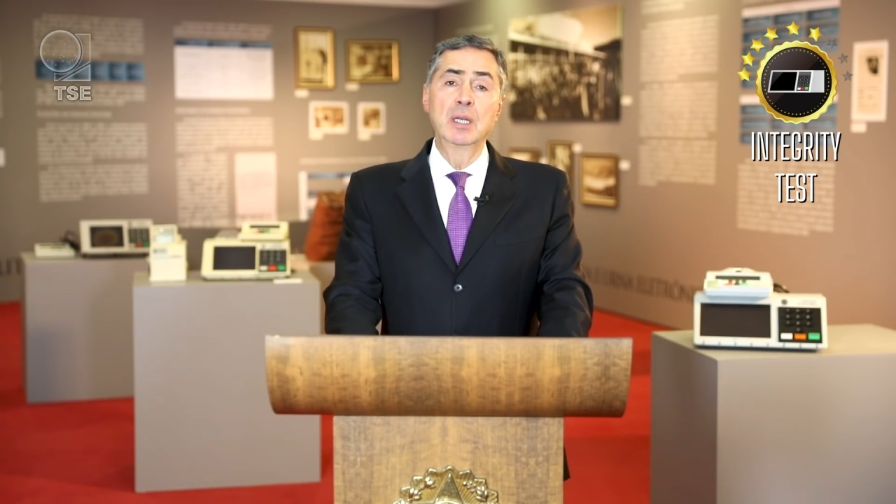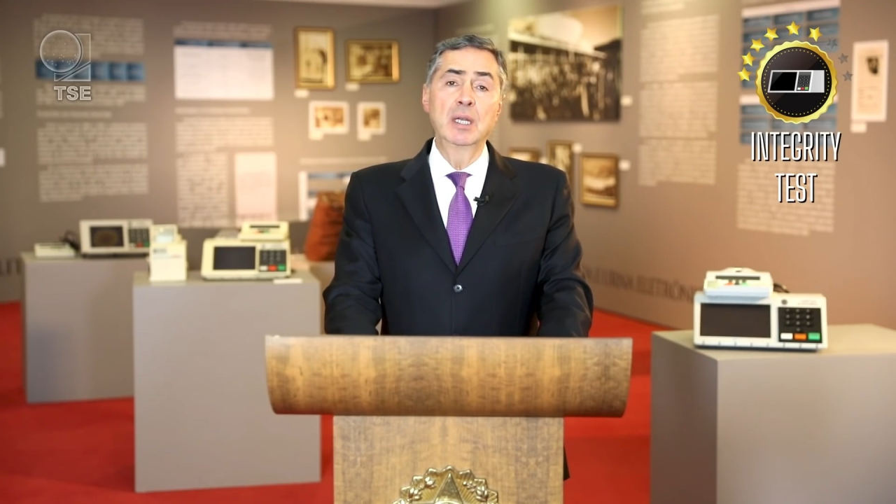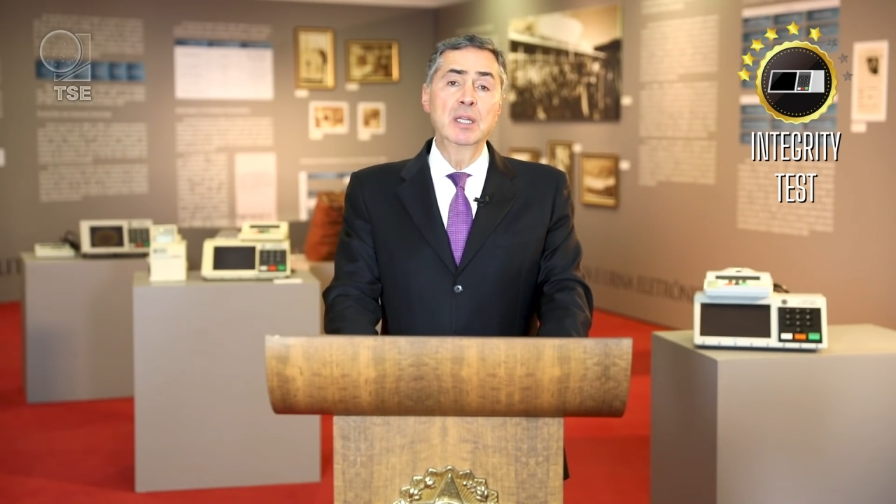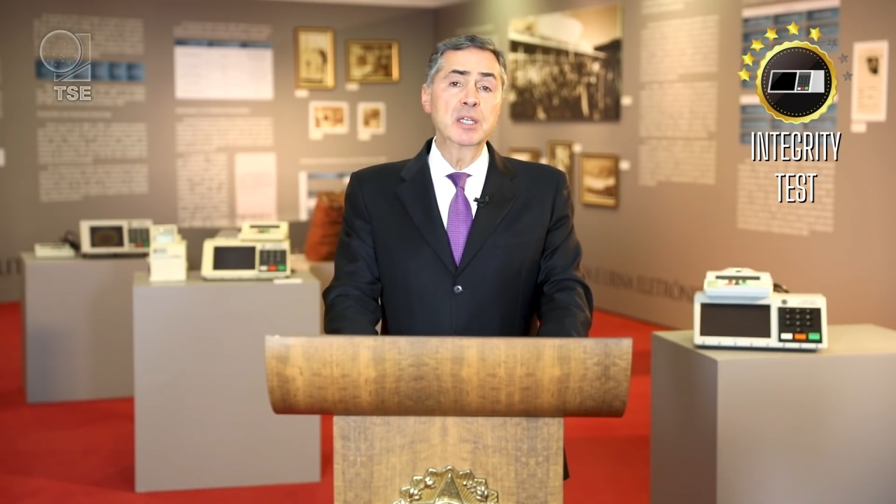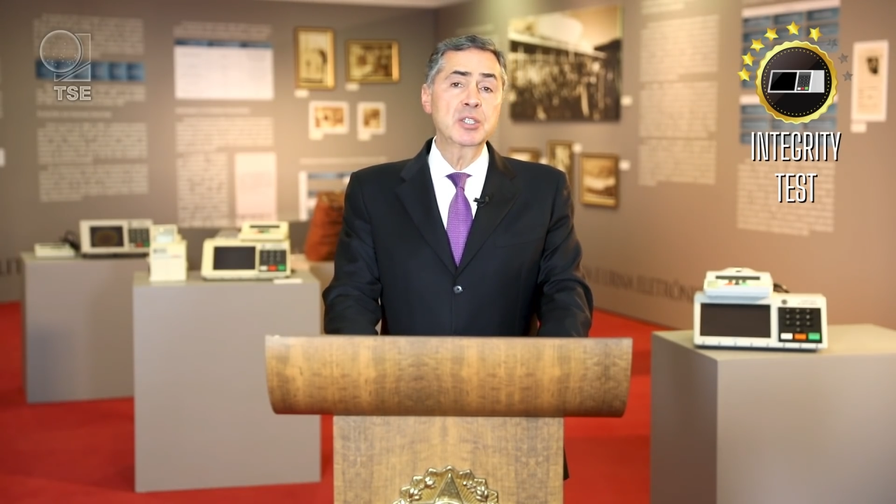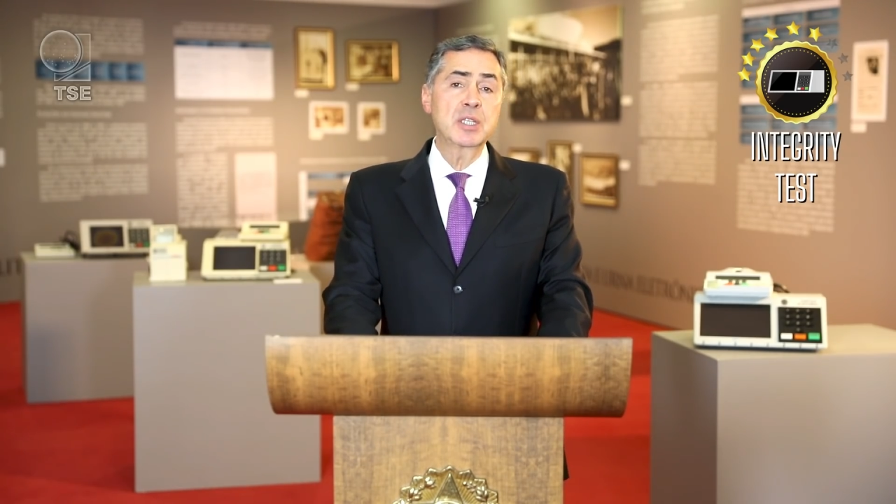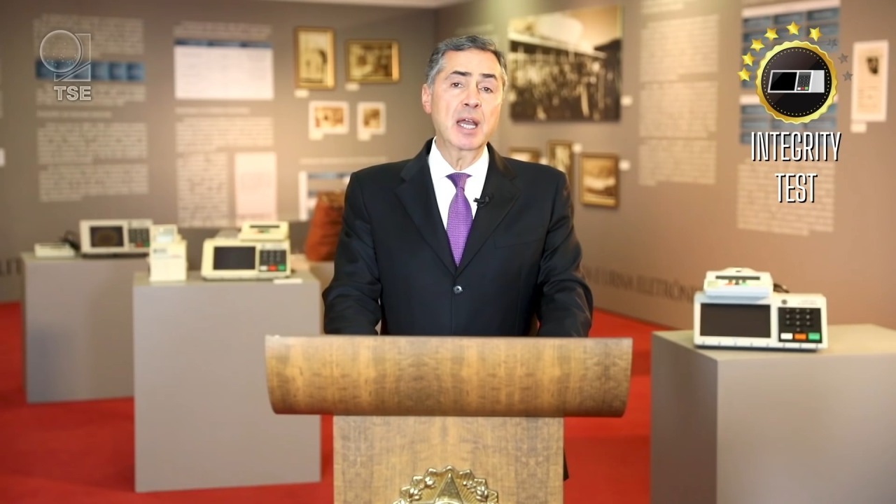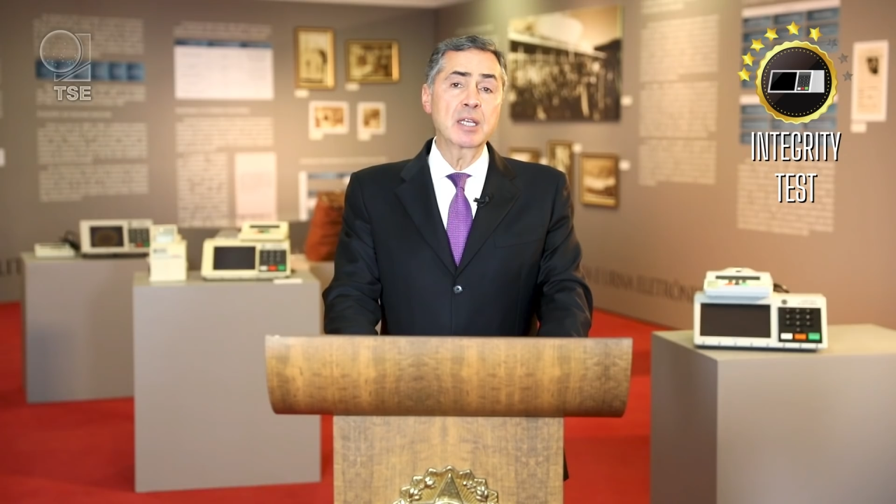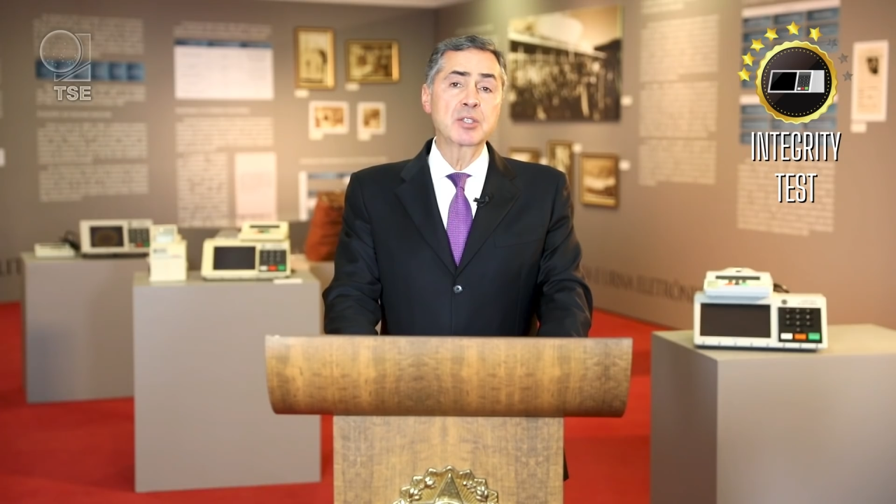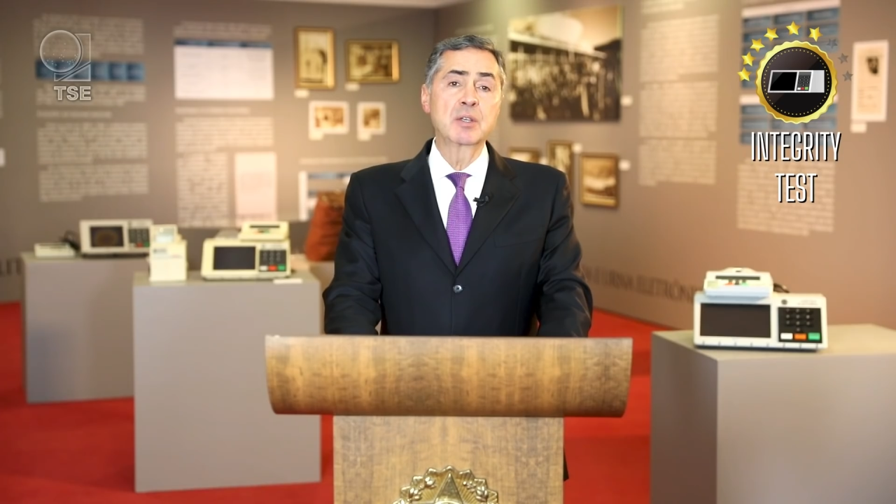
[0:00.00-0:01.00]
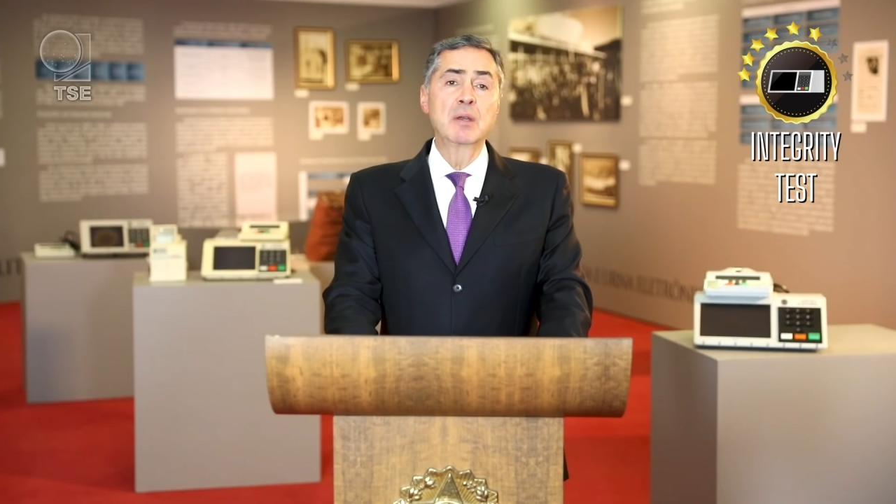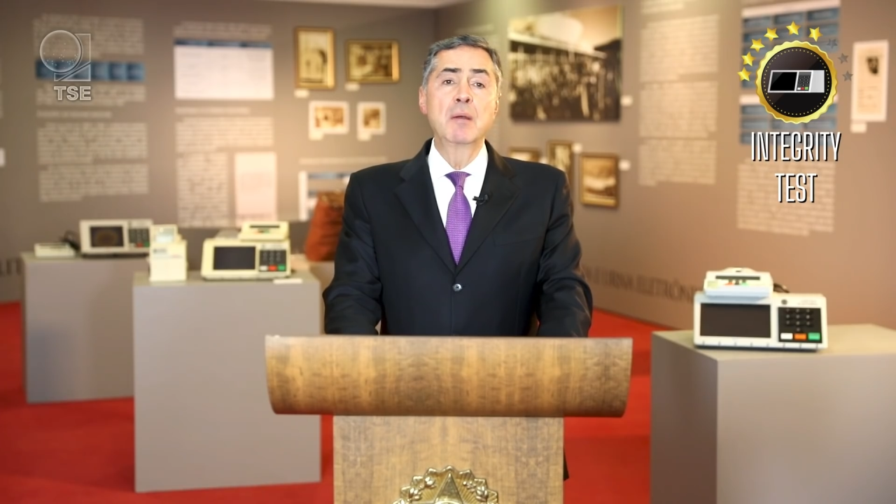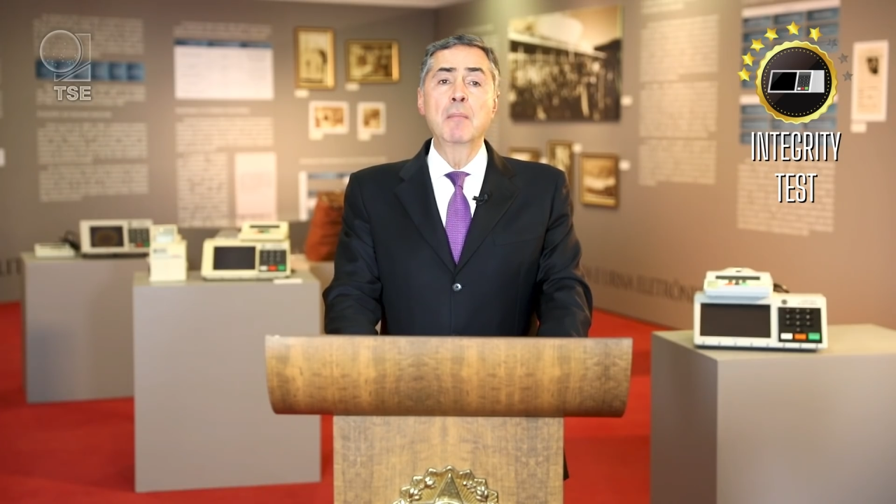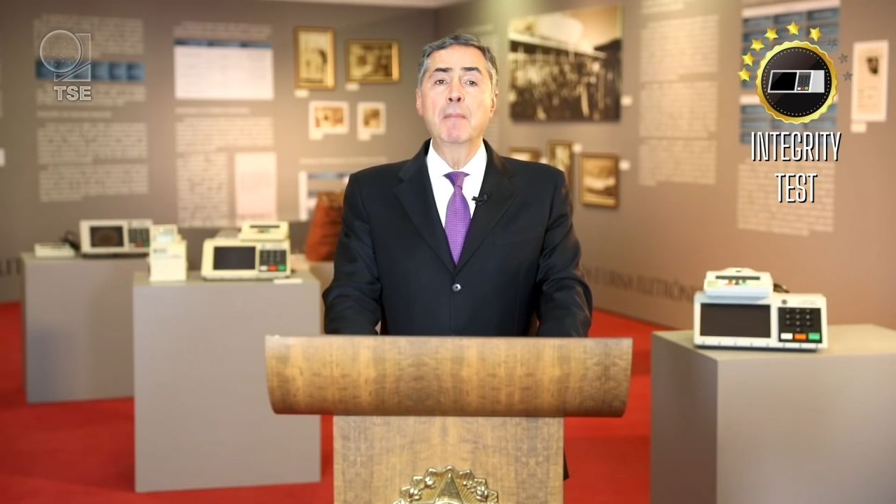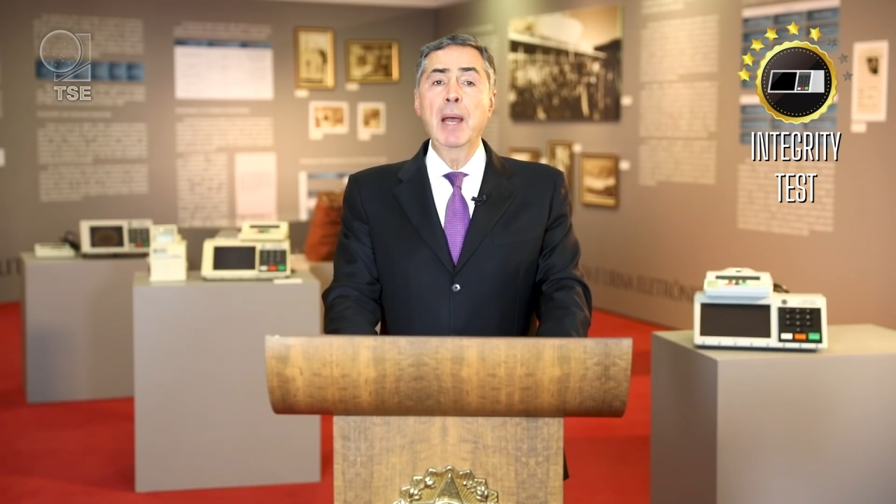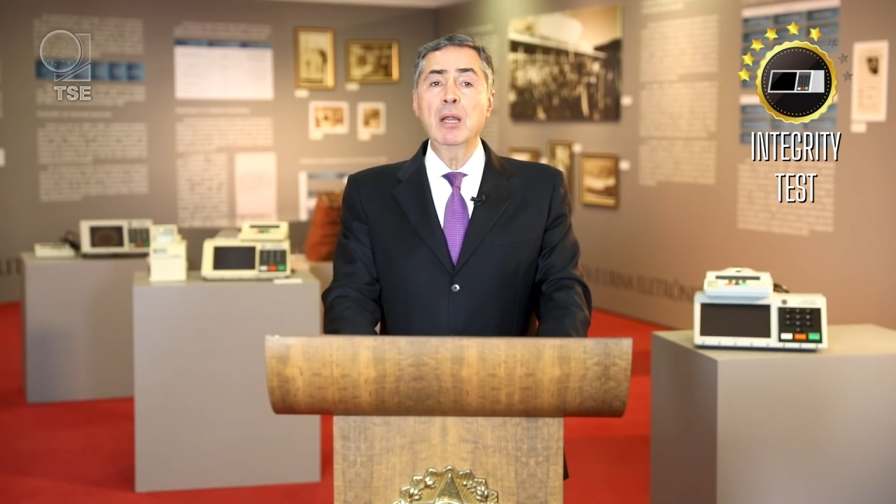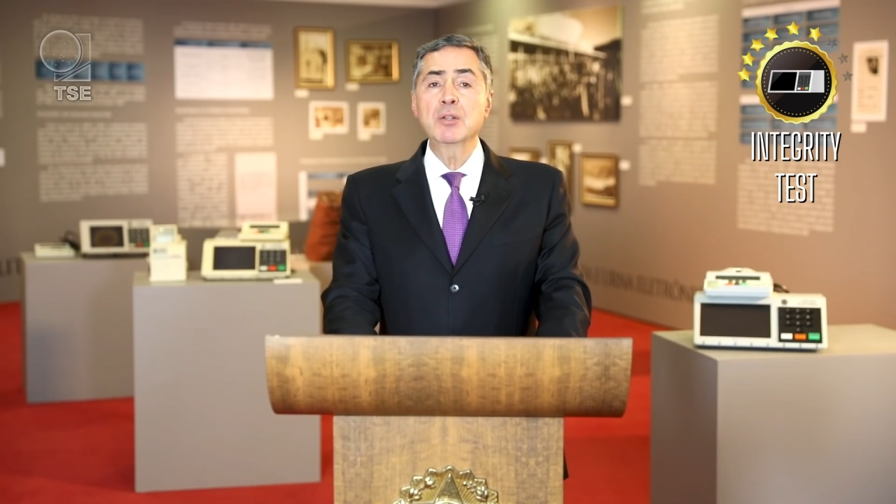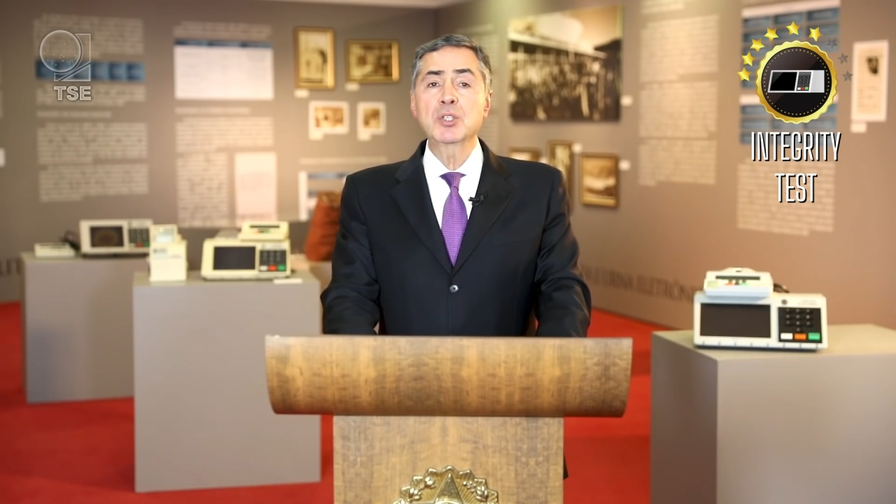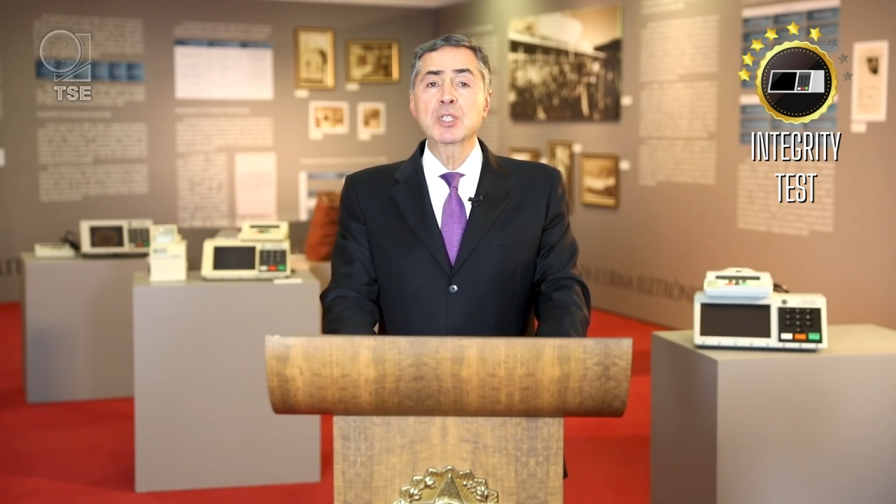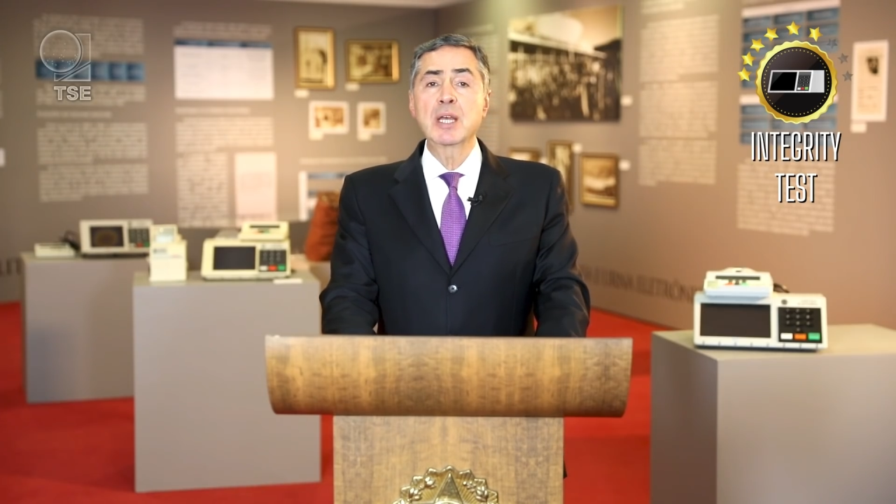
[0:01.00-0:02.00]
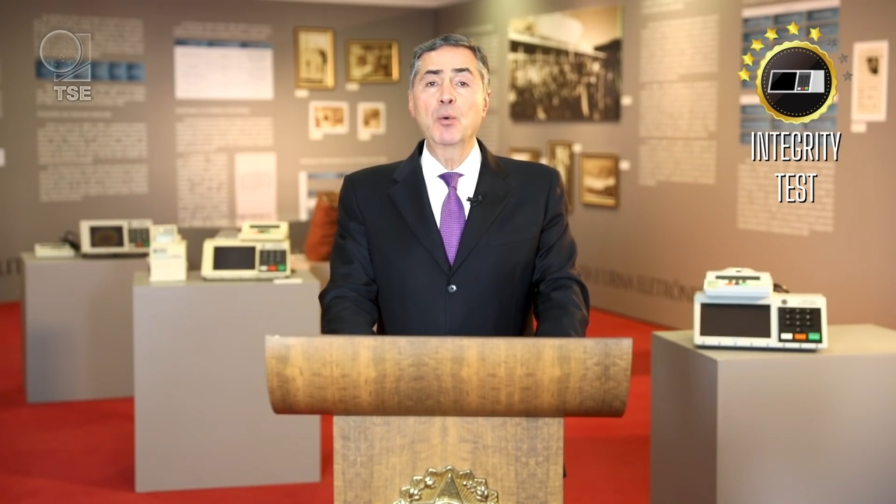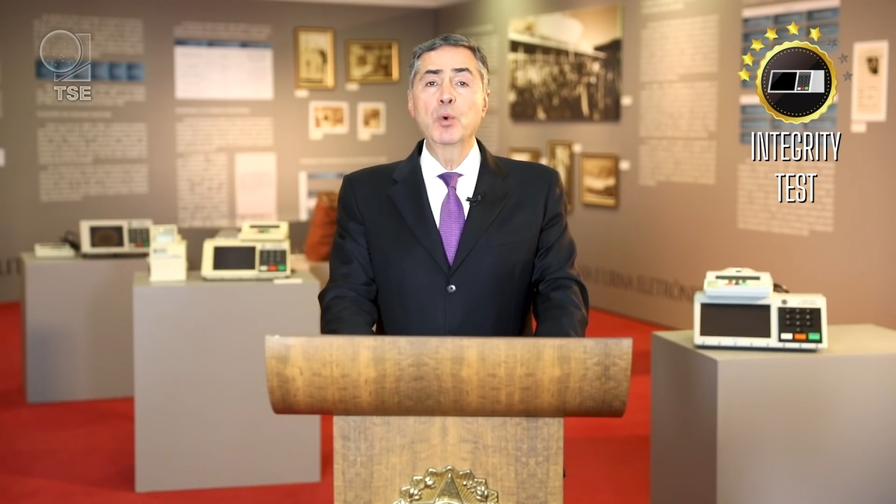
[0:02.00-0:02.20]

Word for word: In this test, ballots that